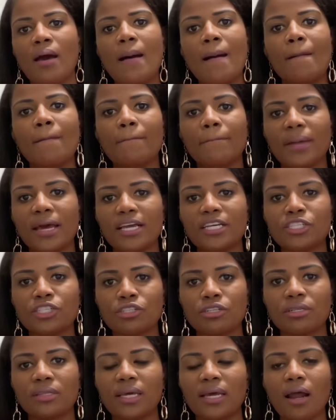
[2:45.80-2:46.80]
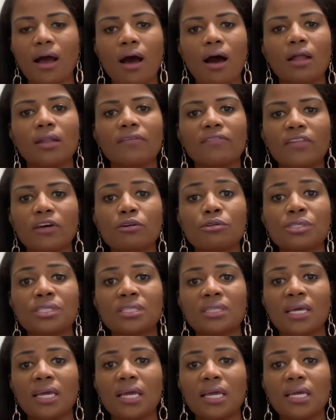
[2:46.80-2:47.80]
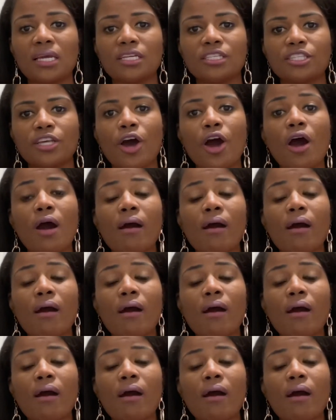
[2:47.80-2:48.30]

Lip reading: make sure that all of those things